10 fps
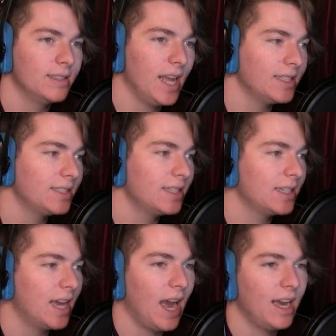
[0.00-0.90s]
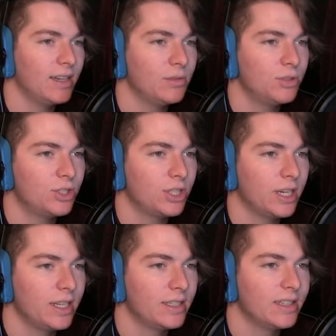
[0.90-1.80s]
That's the guy whose
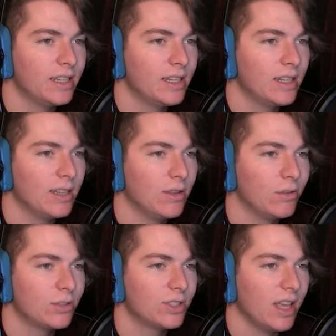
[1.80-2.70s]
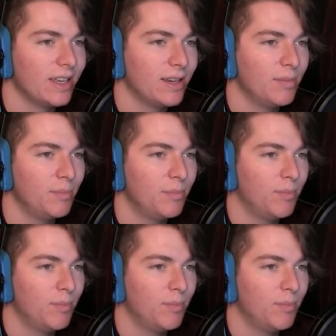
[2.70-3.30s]
chin looks like a